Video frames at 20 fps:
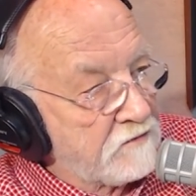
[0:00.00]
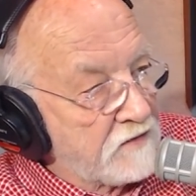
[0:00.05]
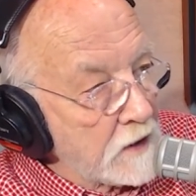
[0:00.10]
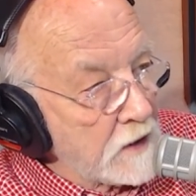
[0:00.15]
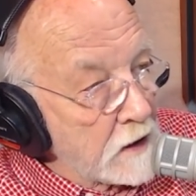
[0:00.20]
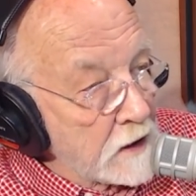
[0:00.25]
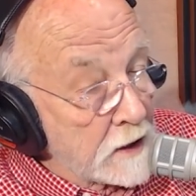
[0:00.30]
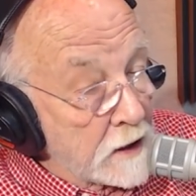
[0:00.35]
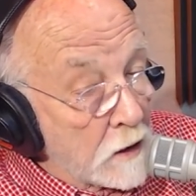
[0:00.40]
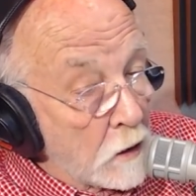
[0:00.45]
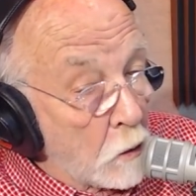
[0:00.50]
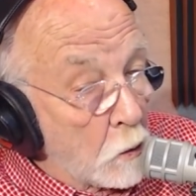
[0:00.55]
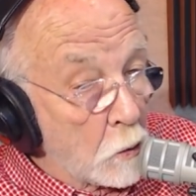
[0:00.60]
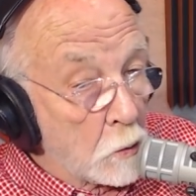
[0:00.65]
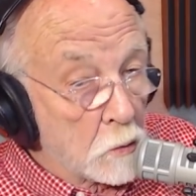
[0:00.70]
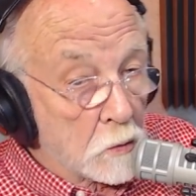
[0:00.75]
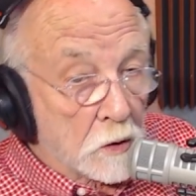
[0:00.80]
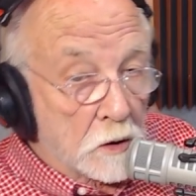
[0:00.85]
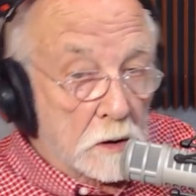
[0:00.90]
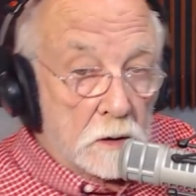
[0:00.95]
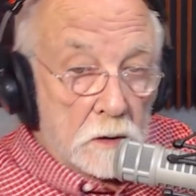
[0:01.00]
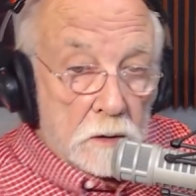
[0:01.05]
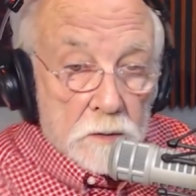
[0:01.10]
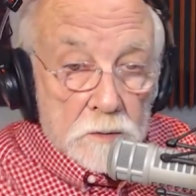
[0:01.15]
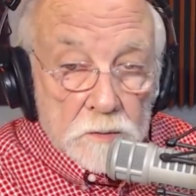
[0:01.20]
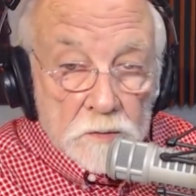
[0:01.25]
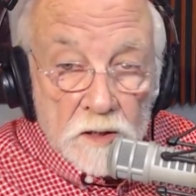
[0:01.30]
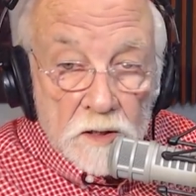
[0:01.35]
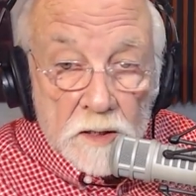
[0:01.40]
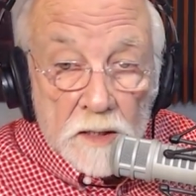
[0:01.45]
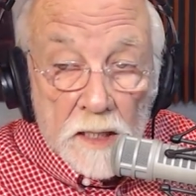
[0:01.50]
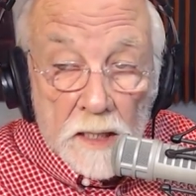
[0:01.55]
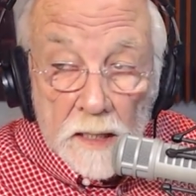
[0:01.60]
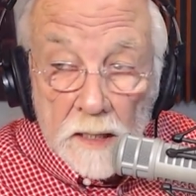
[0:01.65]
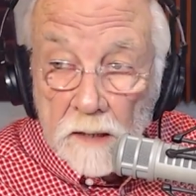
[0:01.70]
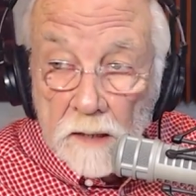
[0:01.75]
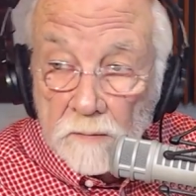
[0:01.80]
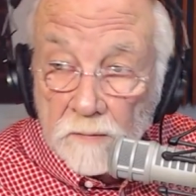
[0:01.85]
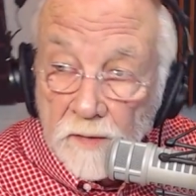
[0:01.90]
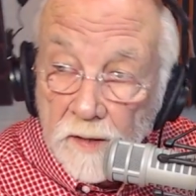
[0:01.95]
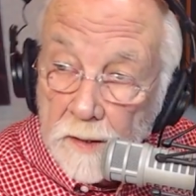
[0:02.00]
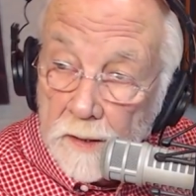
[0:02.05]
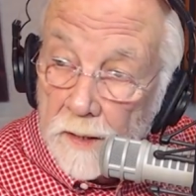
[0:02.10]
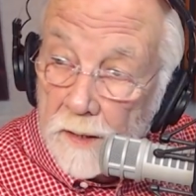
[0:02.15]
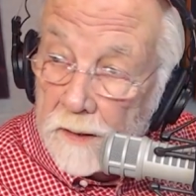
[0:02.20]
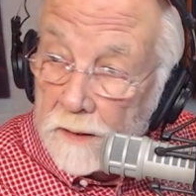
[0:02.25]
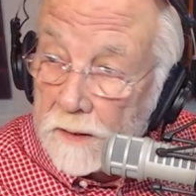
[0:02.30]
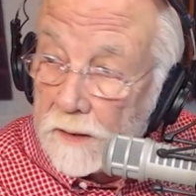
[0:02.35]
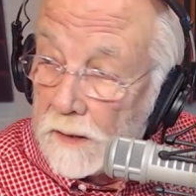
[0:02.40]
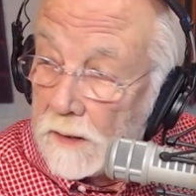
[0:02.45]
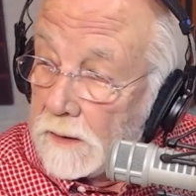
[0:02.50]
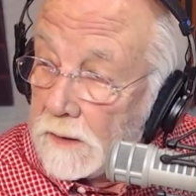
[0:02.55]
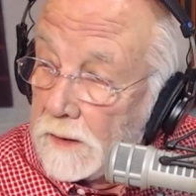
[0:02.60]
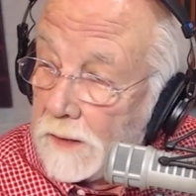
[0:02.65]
feeling older today than I did